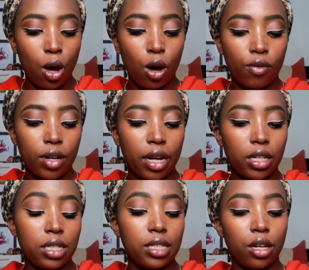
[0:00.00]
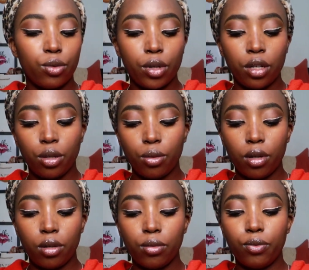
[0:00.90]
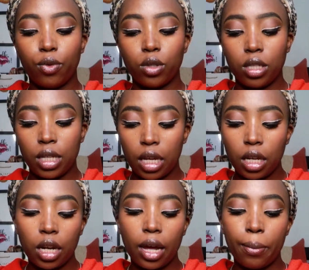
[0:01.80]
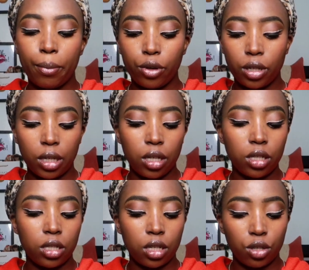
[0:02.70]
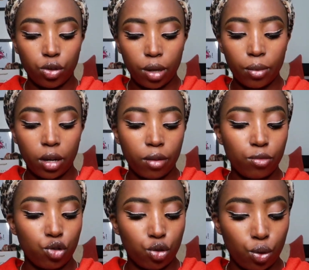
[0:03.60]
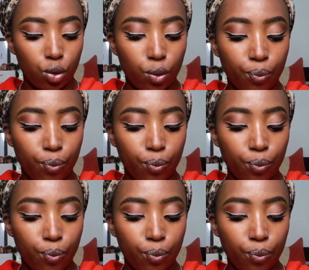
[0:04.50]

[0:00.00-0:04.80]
Overnight Cell Renewal for skin and body. It's a dream come true.